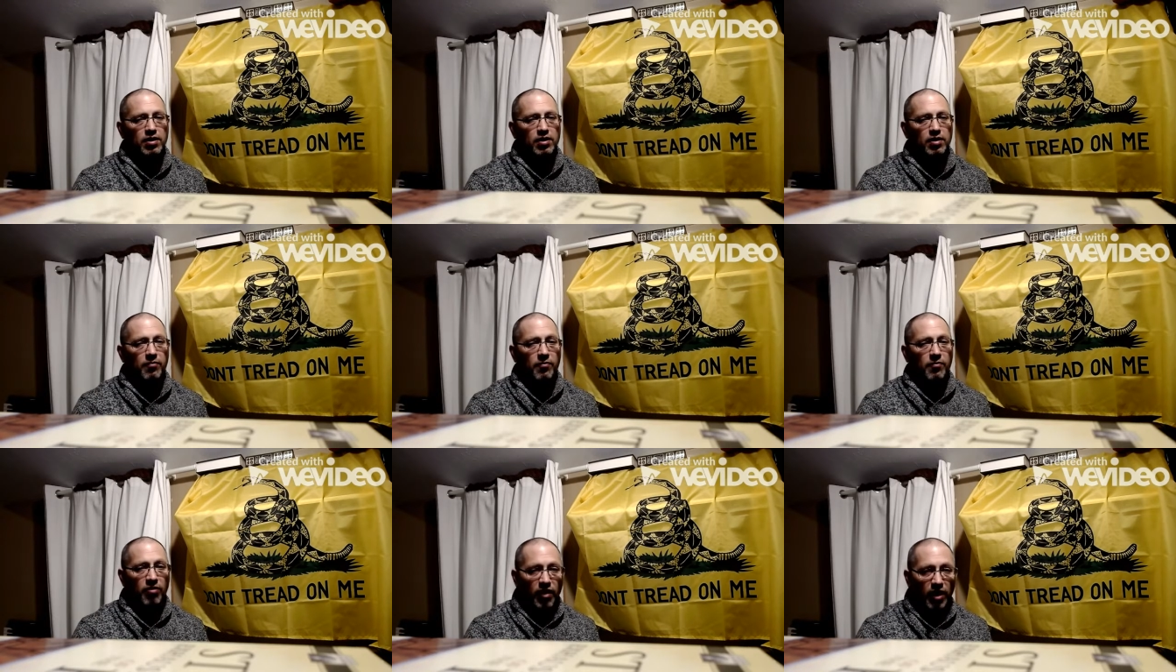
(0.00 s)

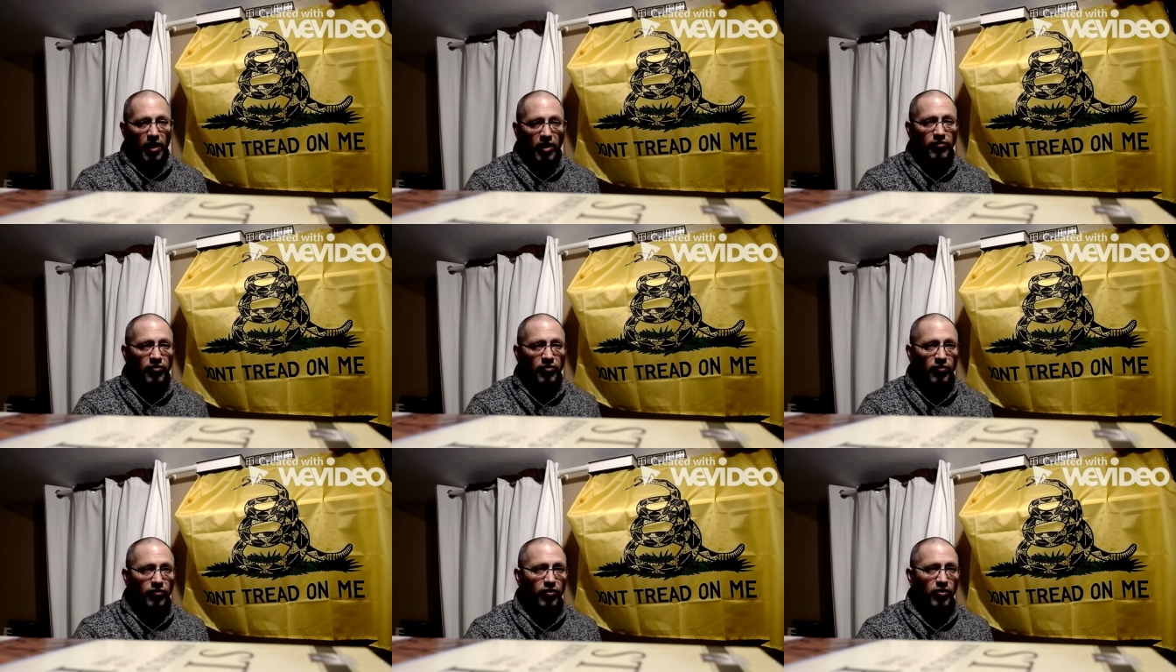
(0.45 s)
I'm
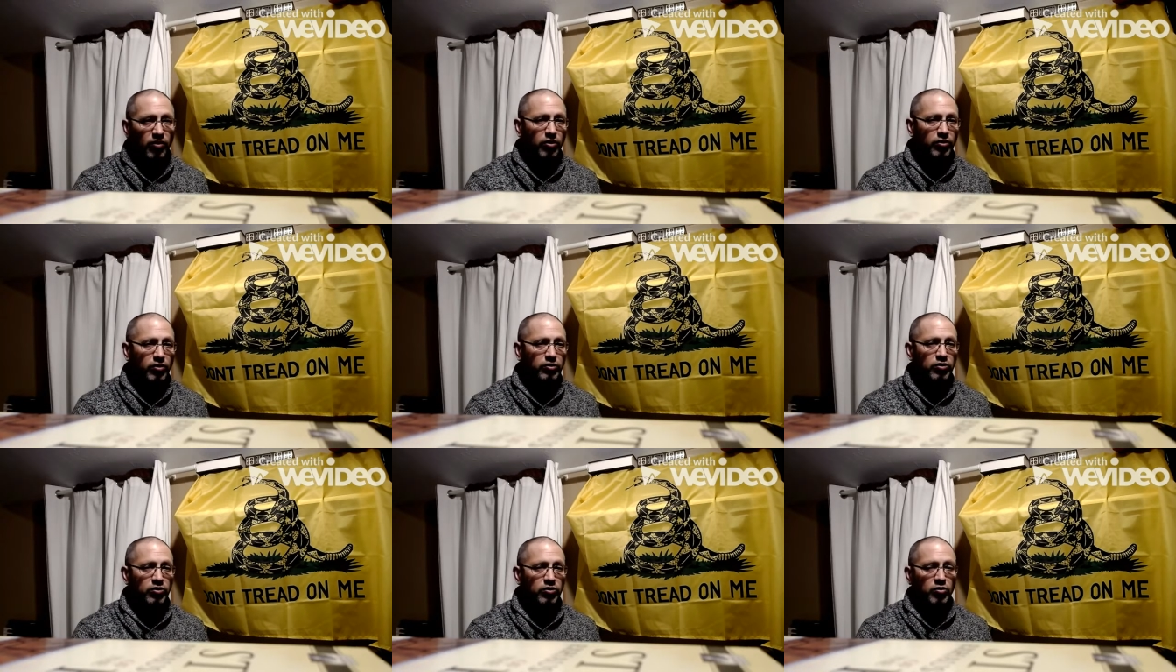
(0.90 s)
thankful for
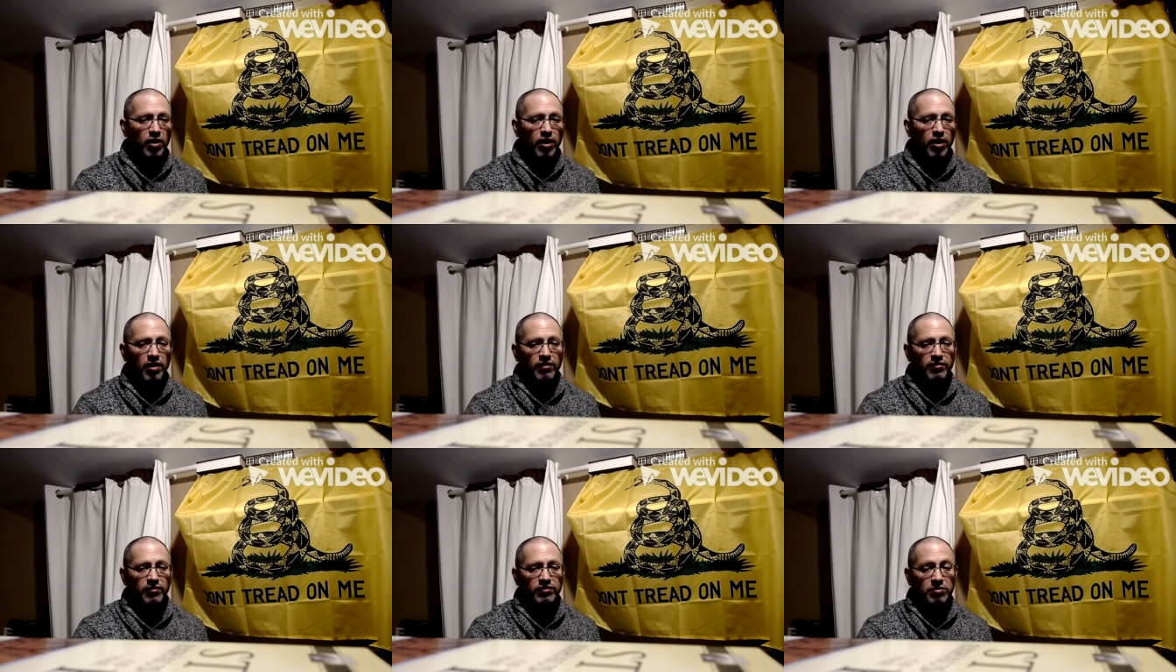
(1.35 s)
those who
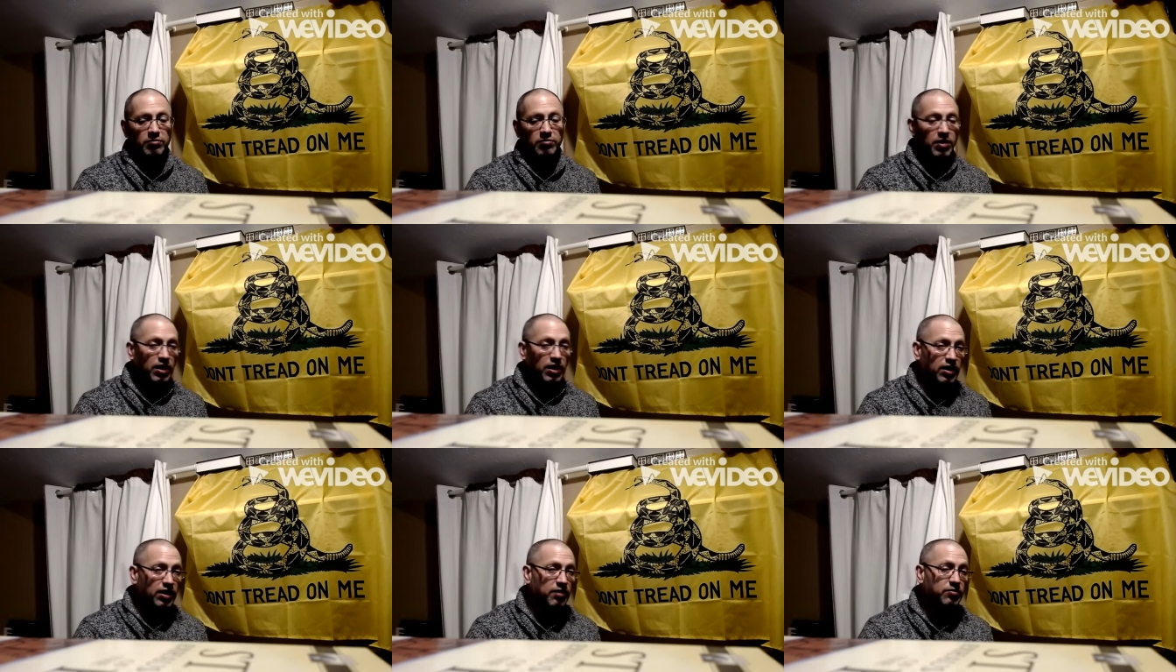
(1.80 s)
have
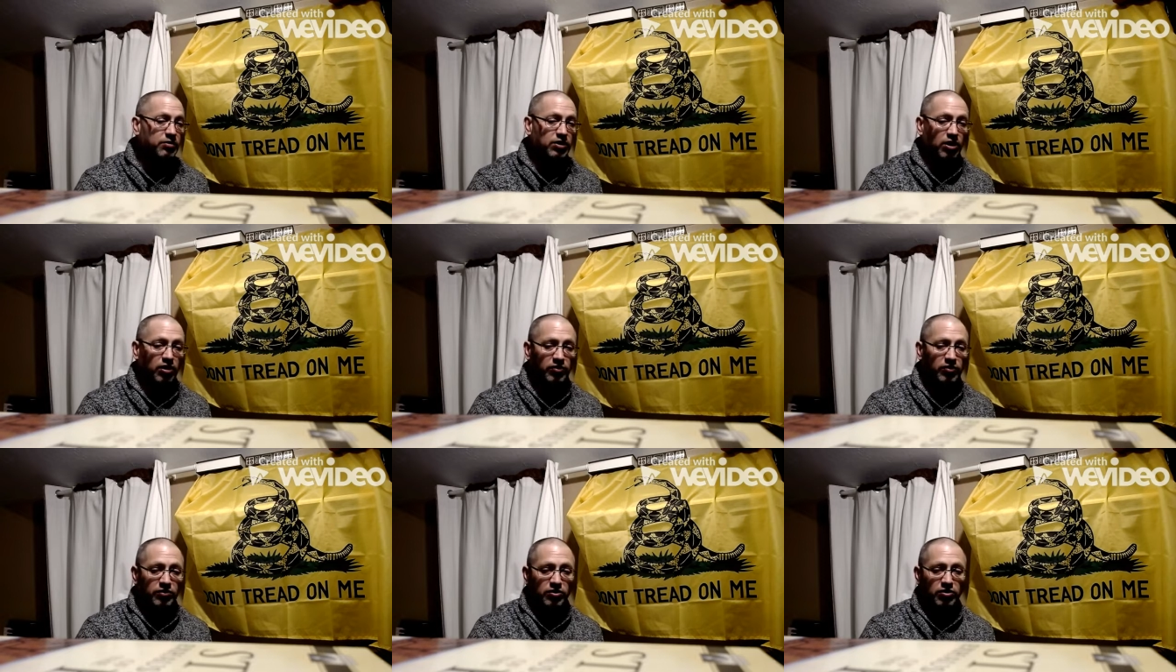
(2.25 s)
submitted
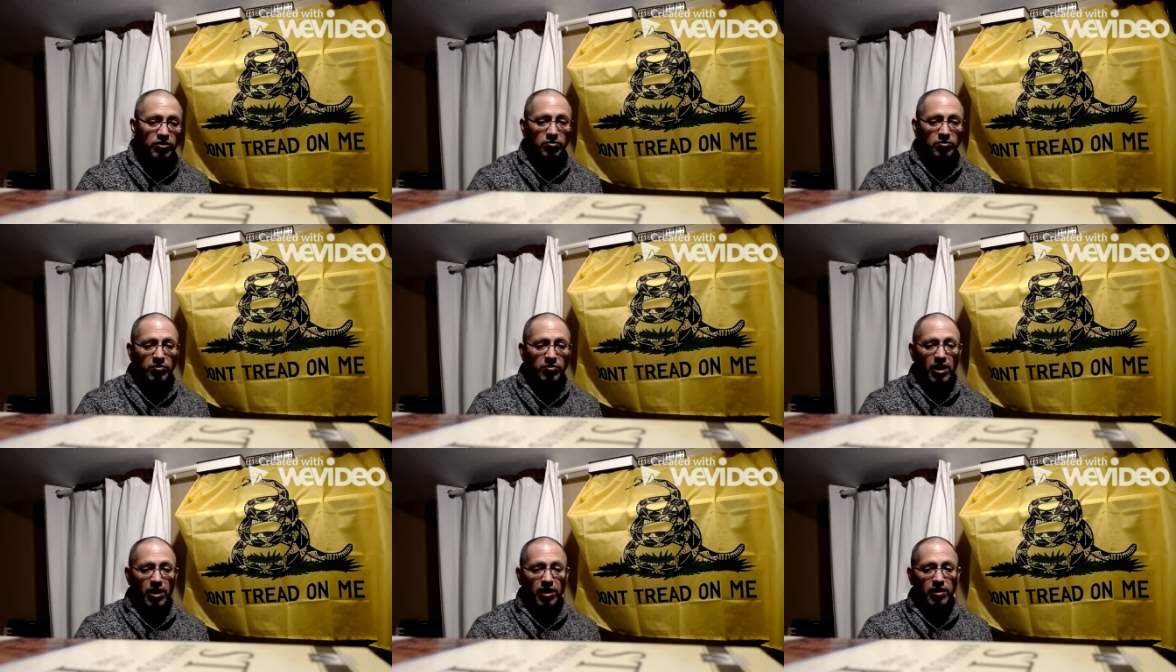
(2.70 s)
themselves to
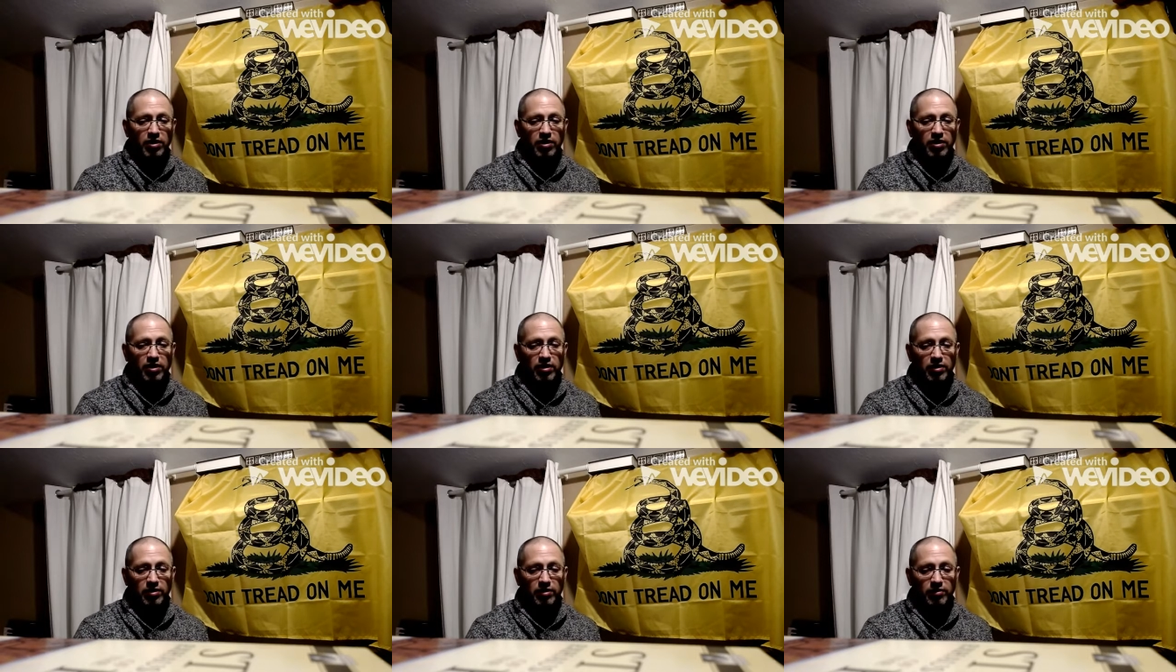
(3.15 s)
my
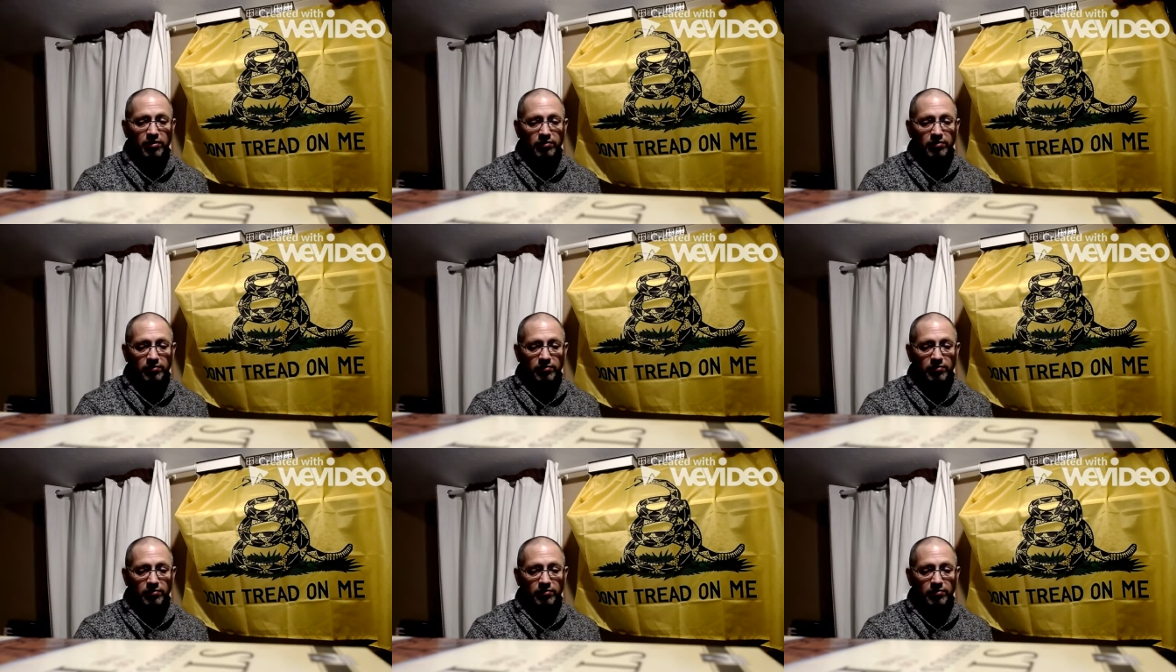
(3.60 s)
uh,